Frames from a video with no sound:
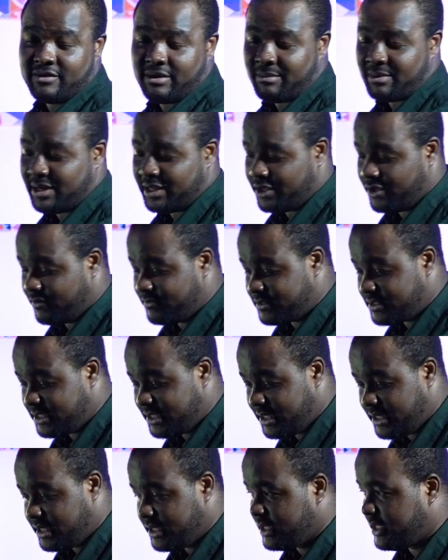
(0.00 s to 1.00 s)
I'm in the key of
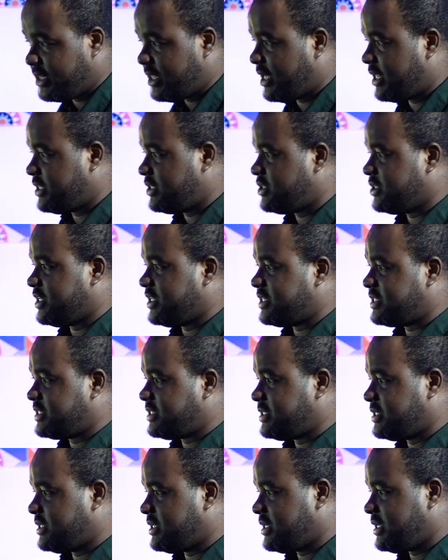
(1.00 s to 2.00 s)
C, then to the
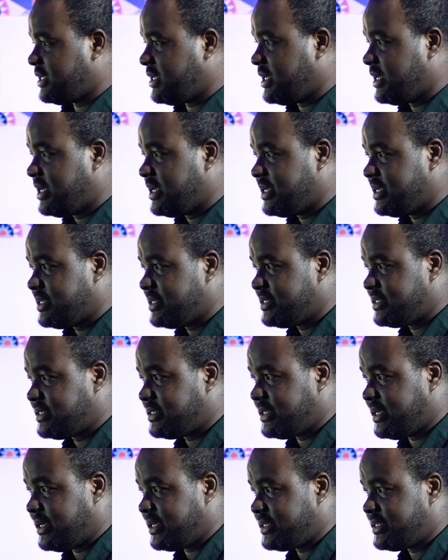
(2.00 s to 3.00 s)

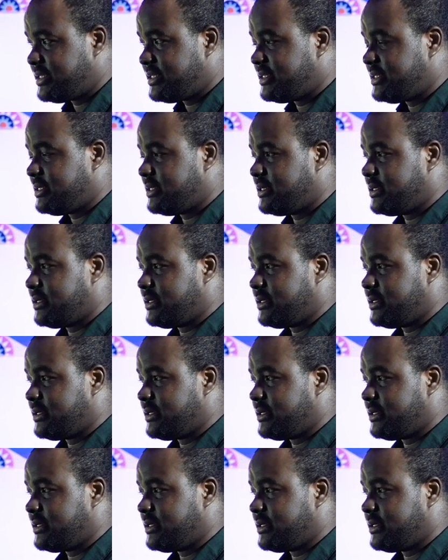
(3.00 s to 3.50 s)
6,